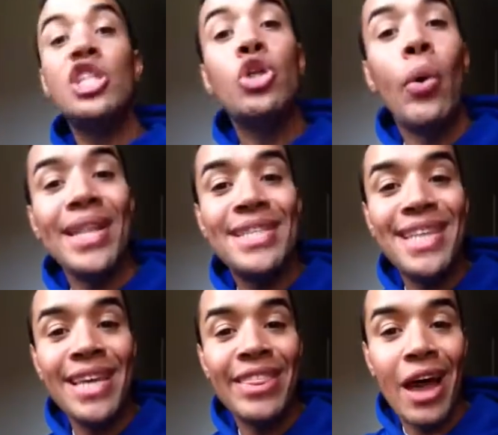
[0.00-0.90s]

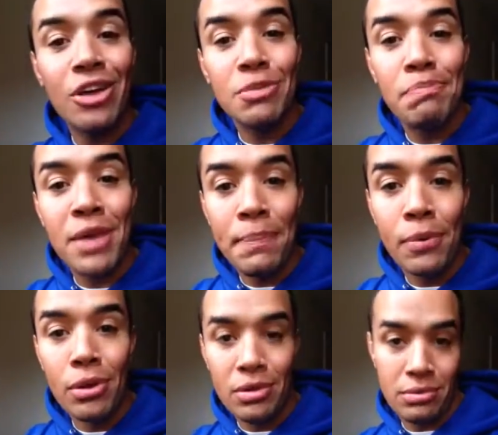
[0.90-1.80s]
20,000
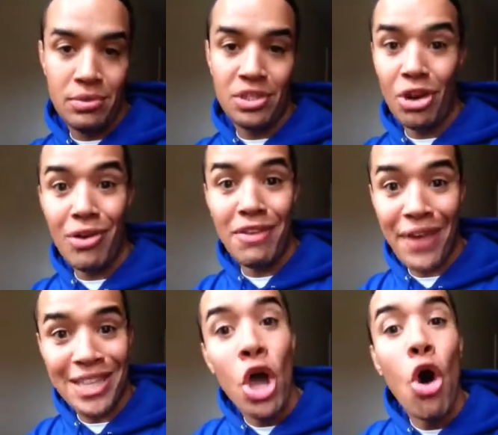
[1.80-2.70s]
people. Sorry, in
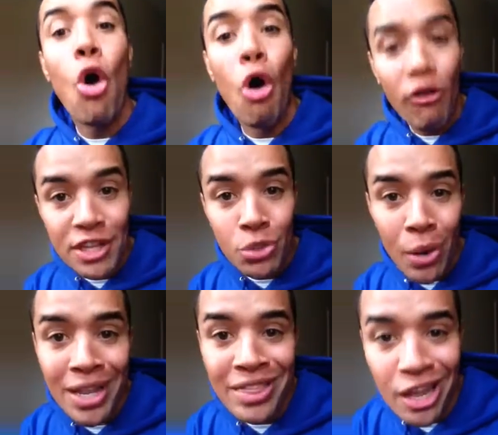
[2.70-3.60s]
fact, over
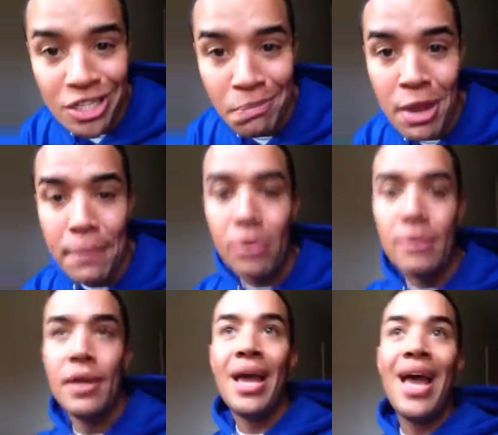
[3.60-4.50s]
20,000
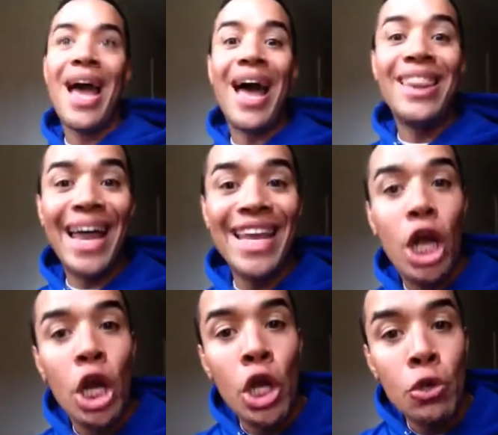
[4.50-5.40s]
people. And that
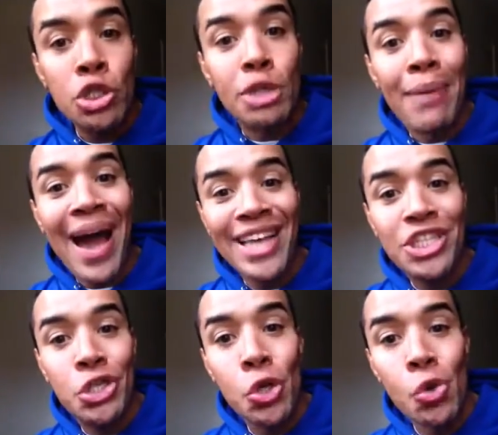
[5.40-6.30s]
includes some high
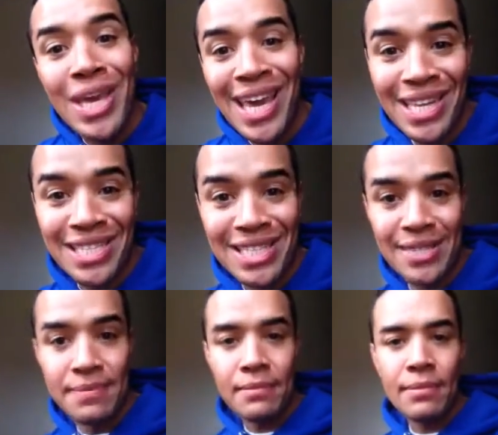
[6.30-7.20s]
school kids.